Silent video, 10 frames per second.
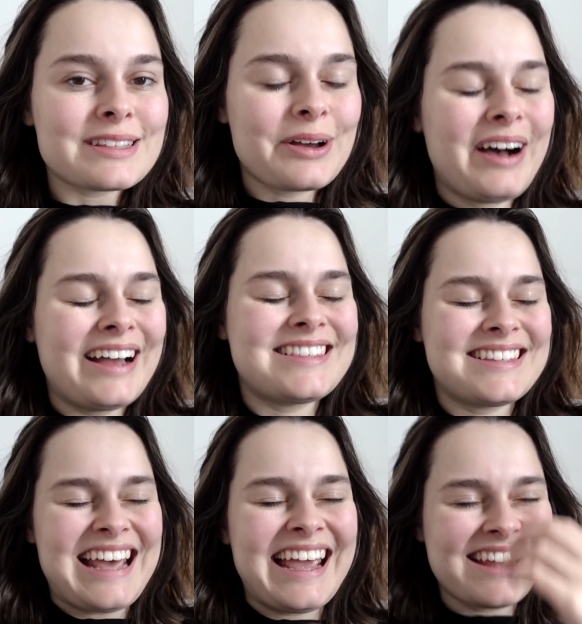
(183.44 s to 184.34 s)
so I
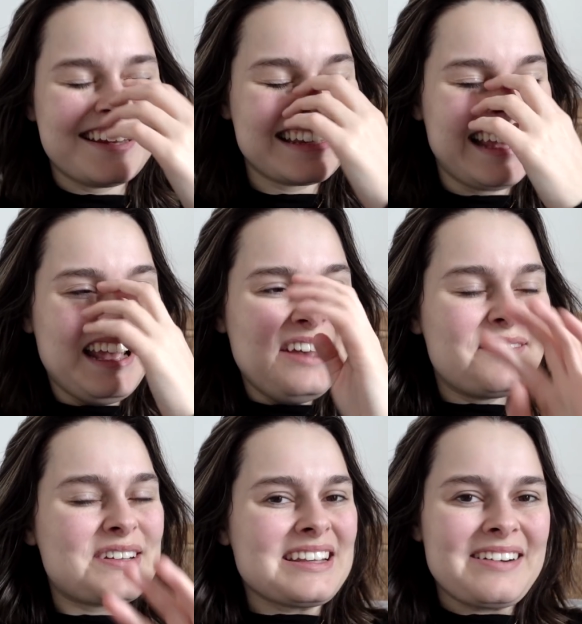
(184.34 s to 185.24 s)
stayed
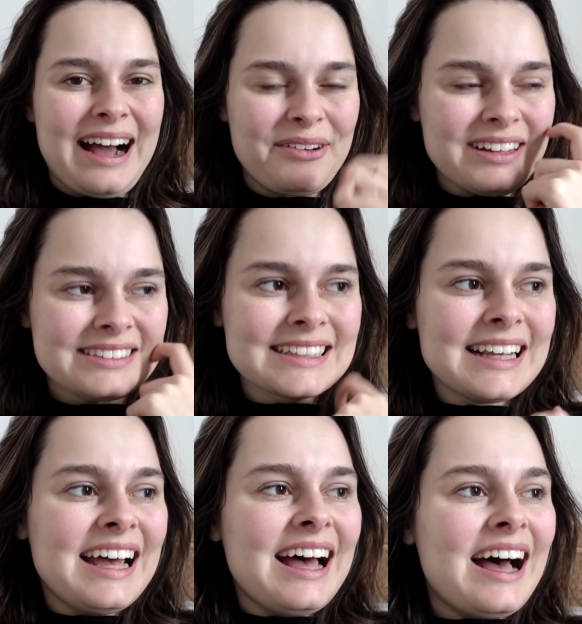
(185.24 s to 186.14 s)
for two hours,
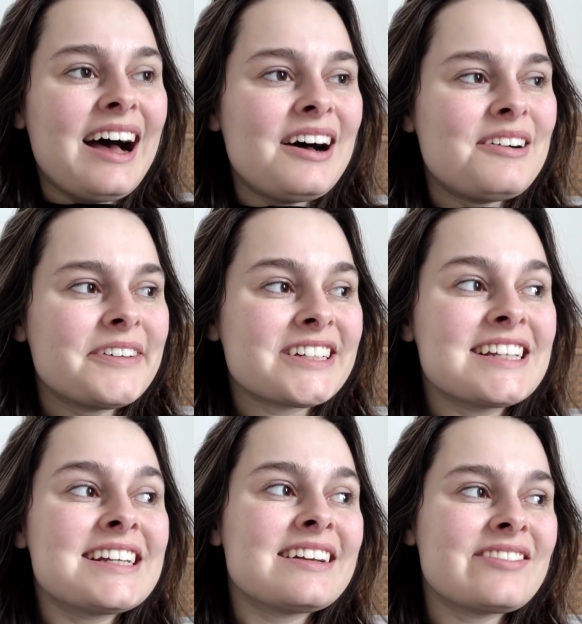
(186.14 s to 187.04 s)
um, which I
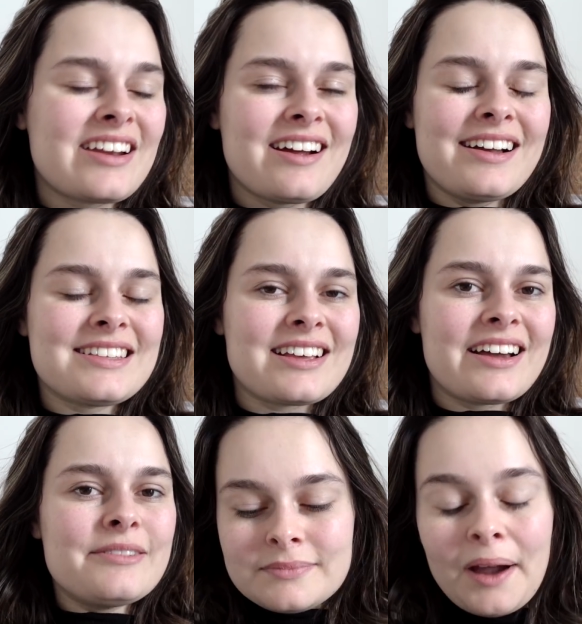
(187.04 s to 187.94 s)
shouldn't have done in
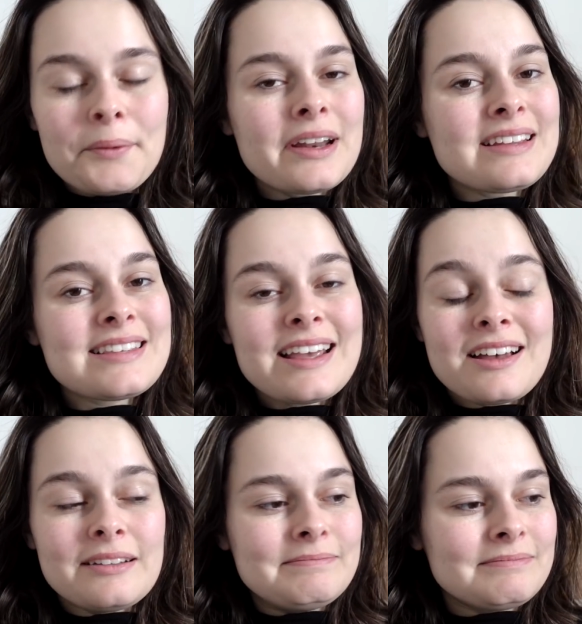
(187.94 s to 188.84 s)
hindsight. I wanted to see
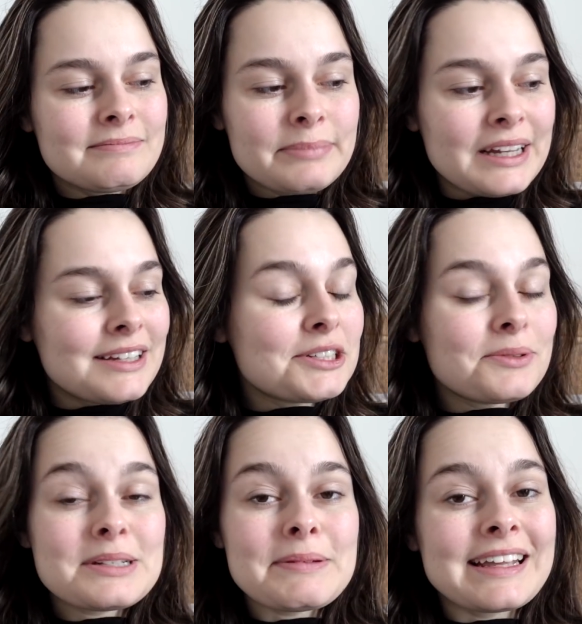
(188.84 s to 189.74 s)
her, but she
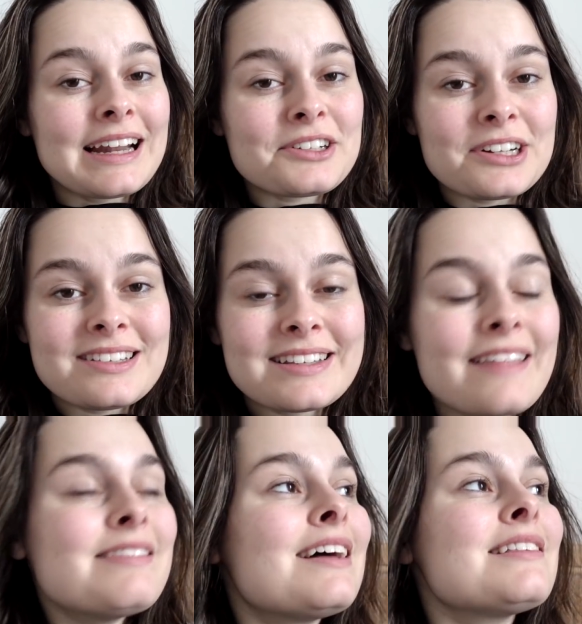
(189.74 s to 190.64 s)
wanted to make an entrance,
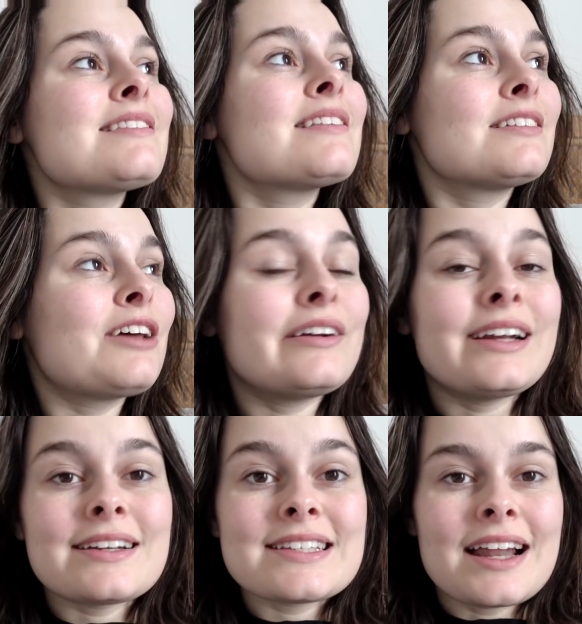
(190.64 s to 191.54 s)
and that's
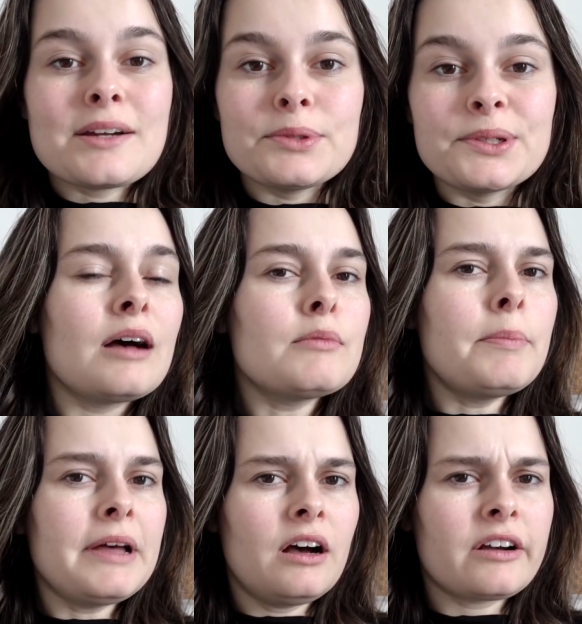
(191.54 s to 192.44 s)
totally understandable. I'm a
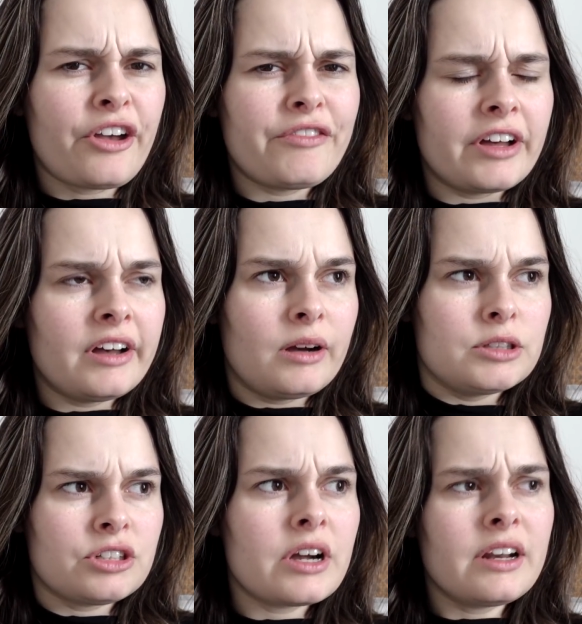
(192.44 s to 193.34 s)
bit hungover. I
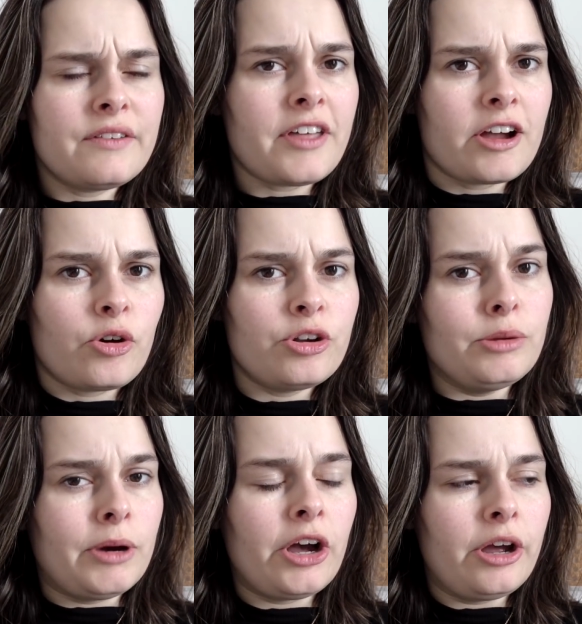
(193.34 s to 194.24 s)
was drunk enough that I got an
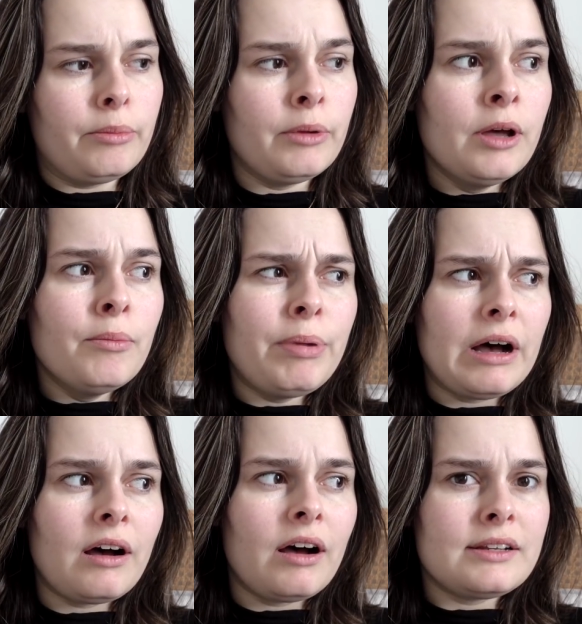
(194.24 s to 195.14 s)
Uber home,
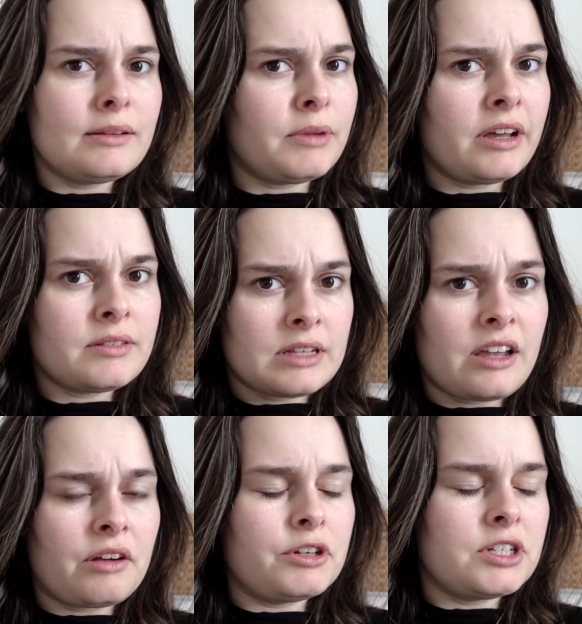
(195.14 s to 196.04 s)
but I did my
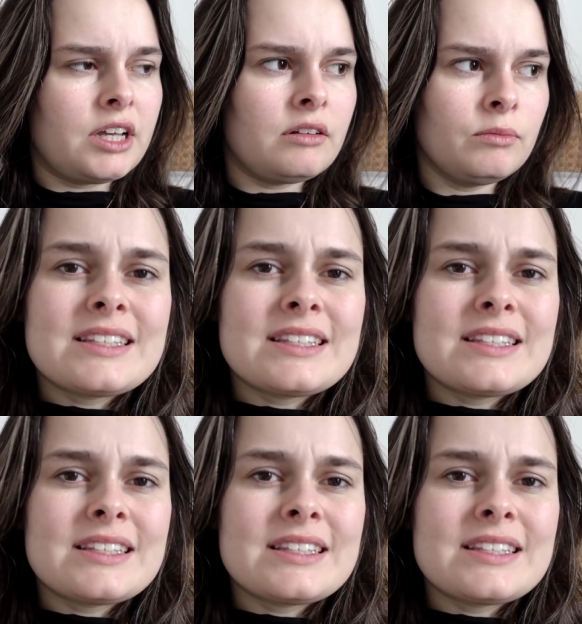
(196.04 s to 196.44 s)
skincare routine.